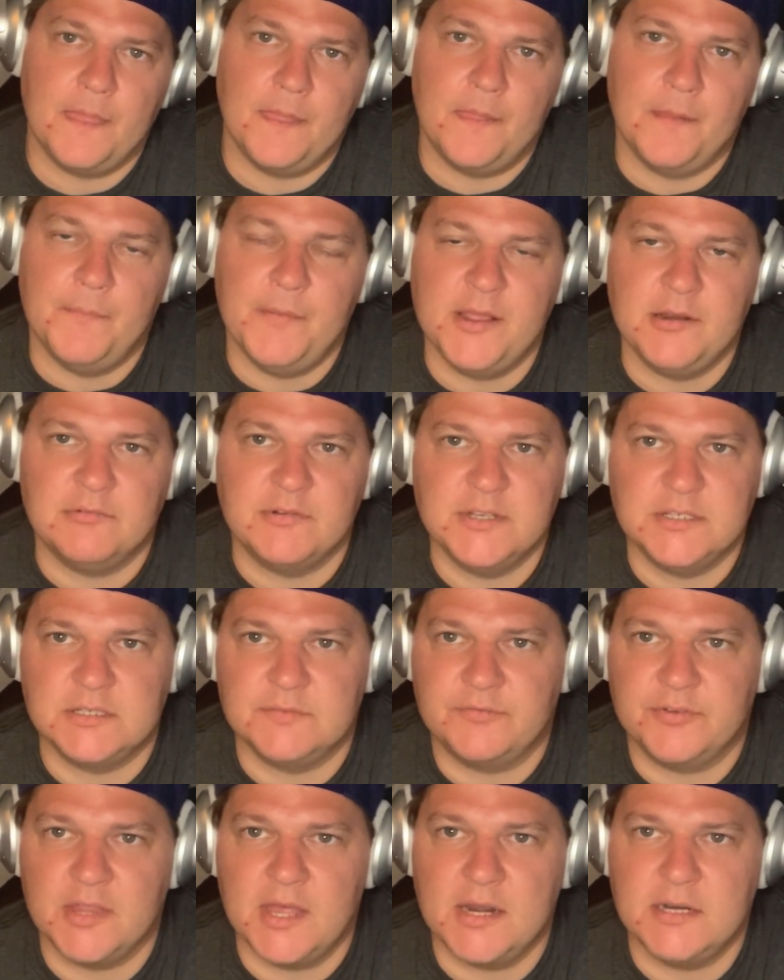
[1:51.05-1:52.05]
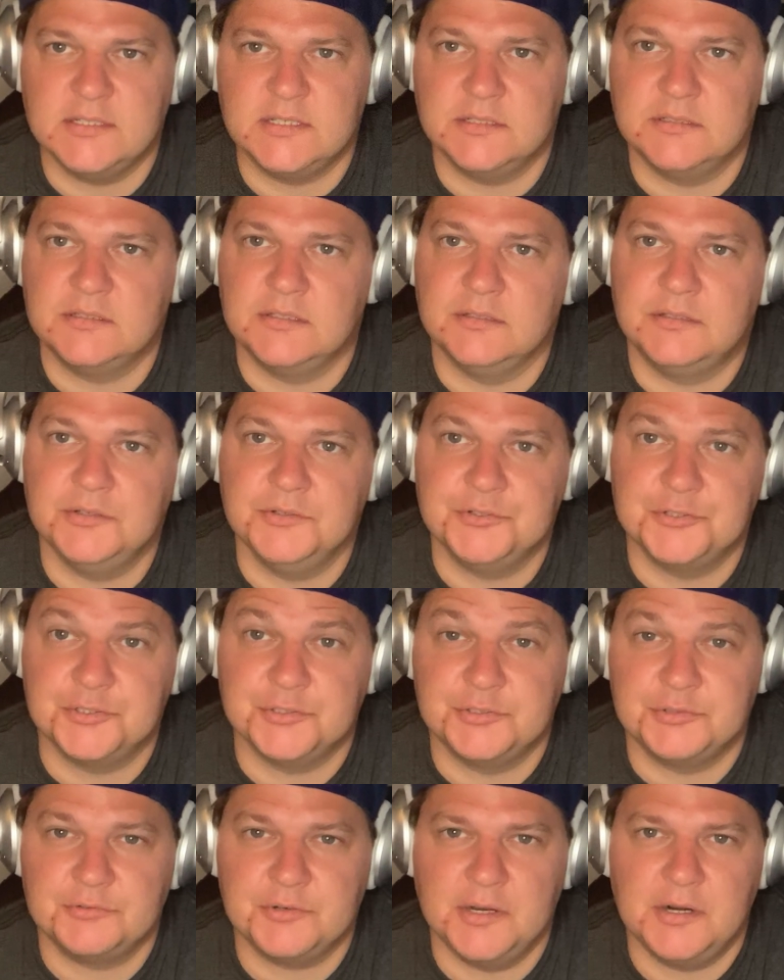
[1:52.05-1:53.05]
The main reason for that is
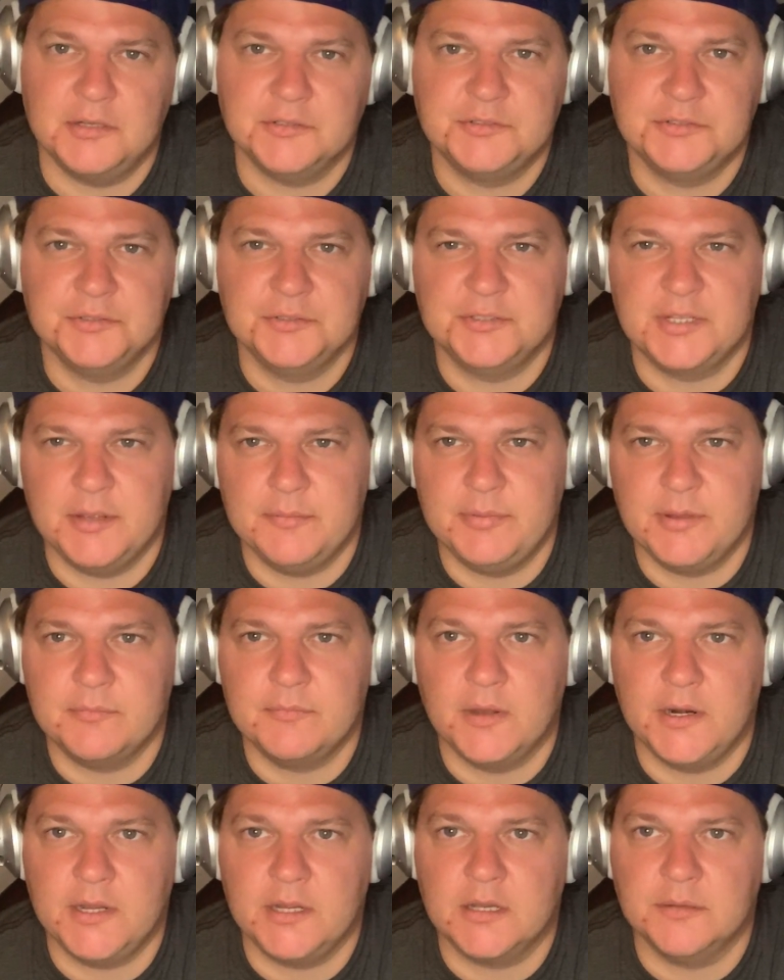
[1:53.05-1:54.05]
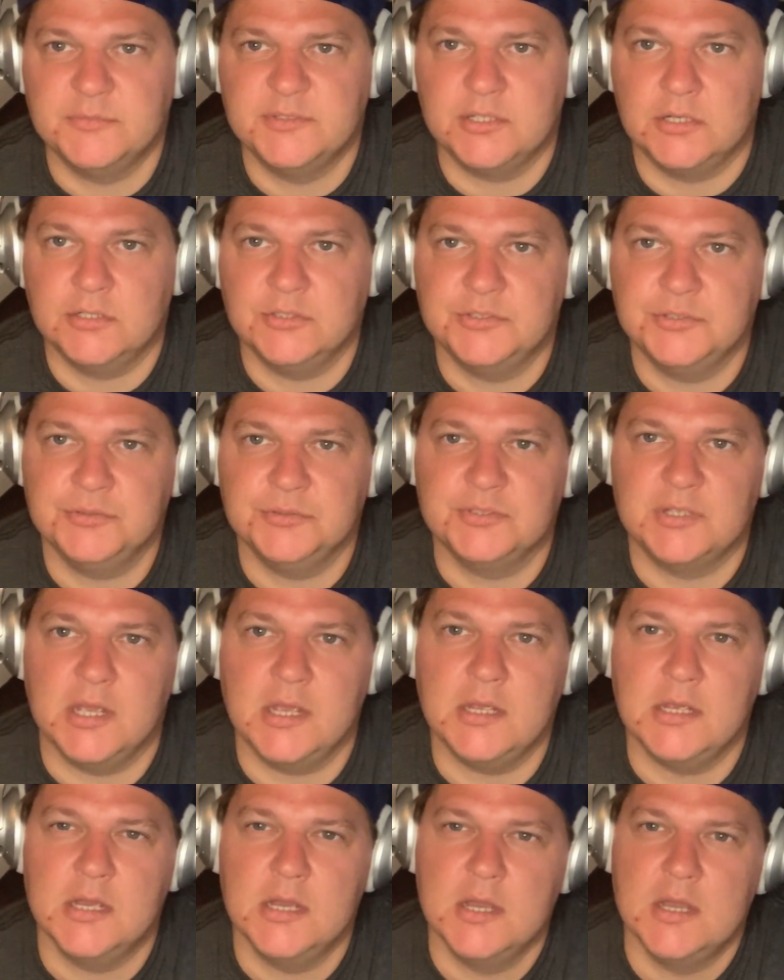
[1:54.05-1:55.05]
institutions trade on Tuesday, big money comes in on
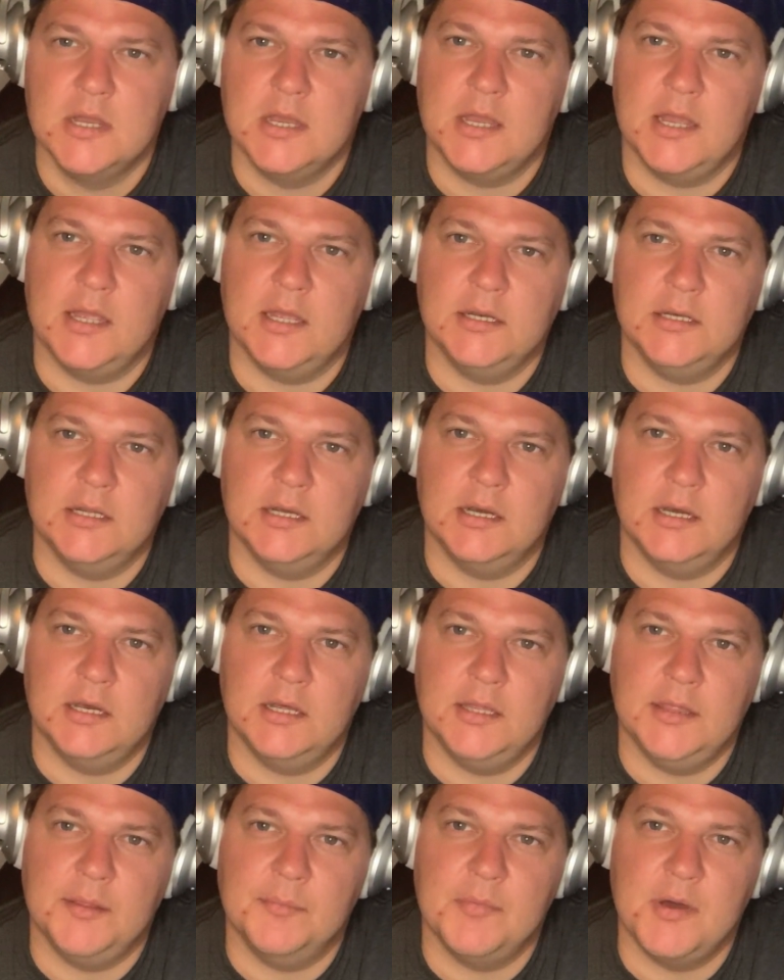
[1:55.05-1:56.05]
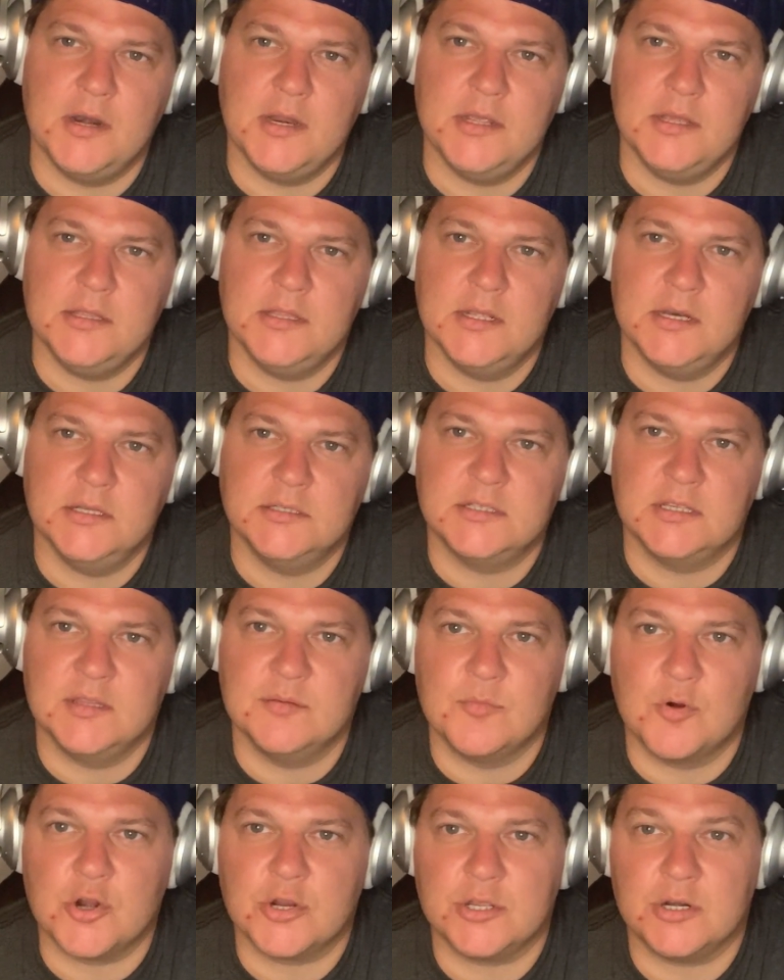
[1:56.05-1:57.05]
Tuesday, and the money that is in the
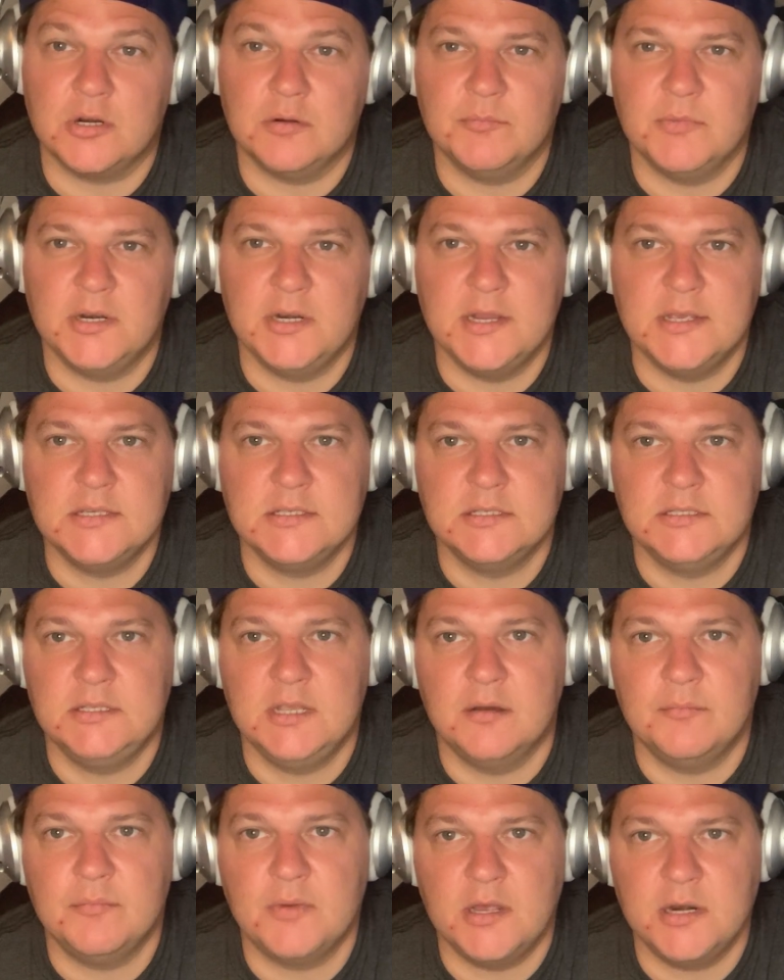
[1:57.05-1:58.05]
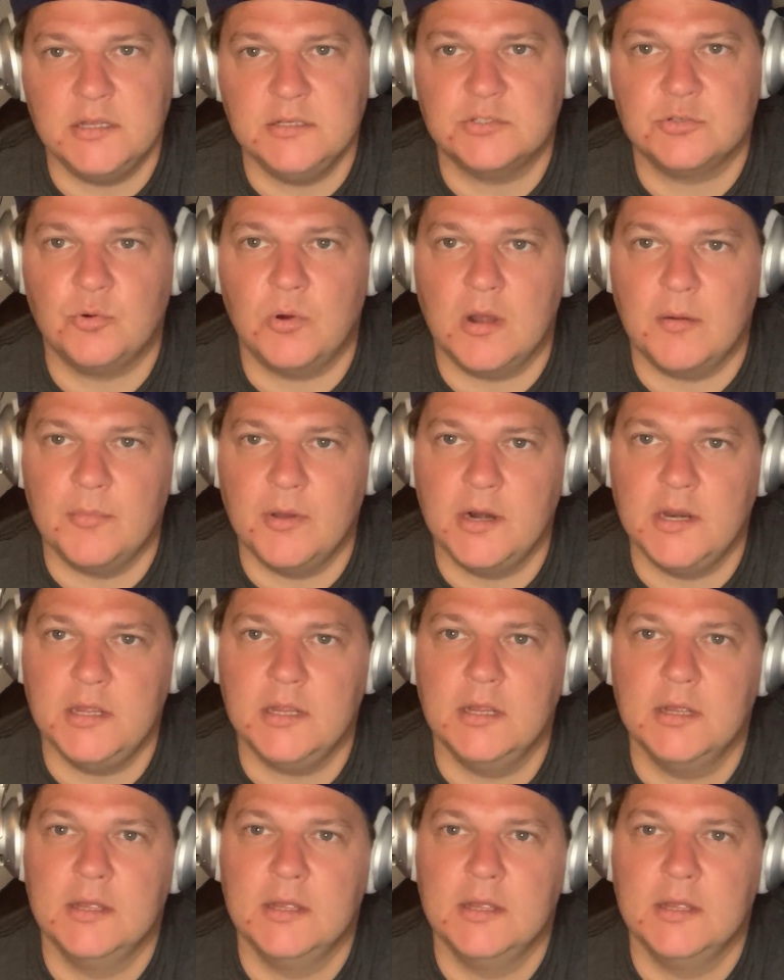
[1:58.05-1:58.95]
market on Mondays is dumb money, square money,